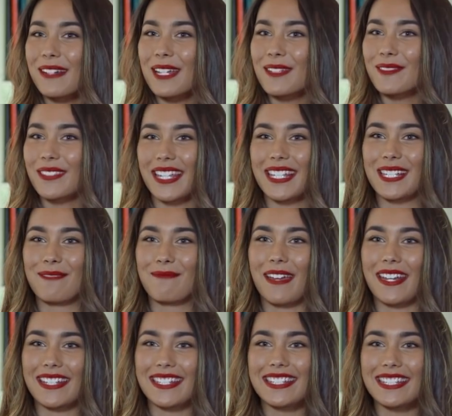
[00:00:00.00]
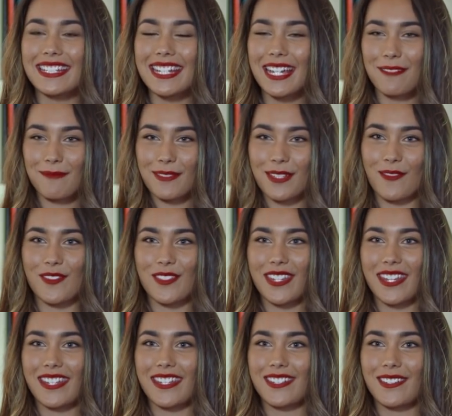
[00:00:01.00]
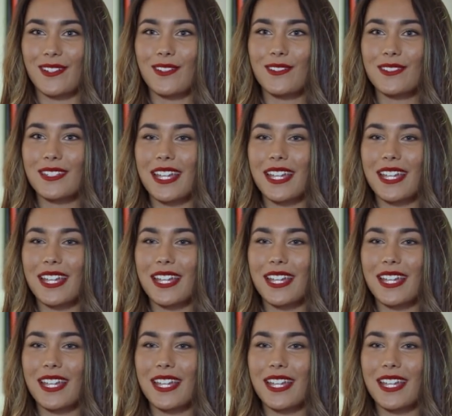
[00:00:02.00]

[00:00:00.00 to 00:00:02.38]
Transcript: my name's Lacy Madison. I'm 17 years old.